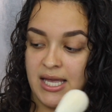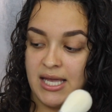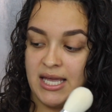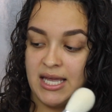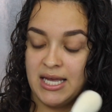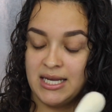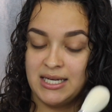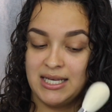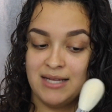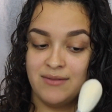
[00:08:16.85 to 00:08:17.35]

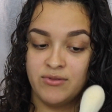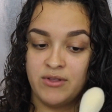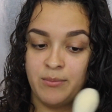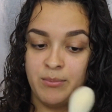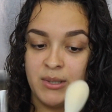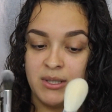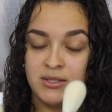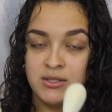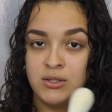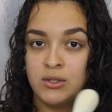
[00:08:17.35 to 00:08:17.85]
and in the
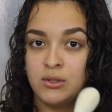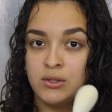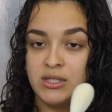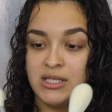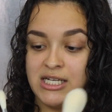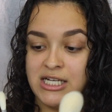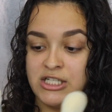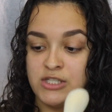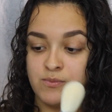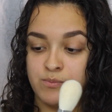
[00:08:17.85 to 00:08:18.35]
bundle,
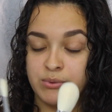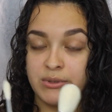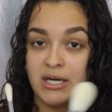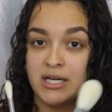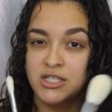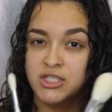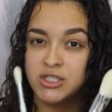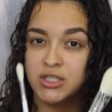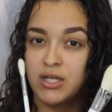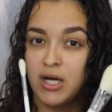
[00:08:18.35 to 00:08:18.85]
each
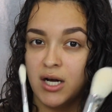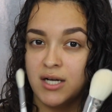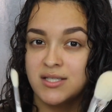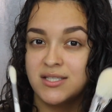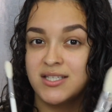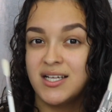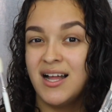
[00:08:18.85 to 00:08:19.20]
brush costs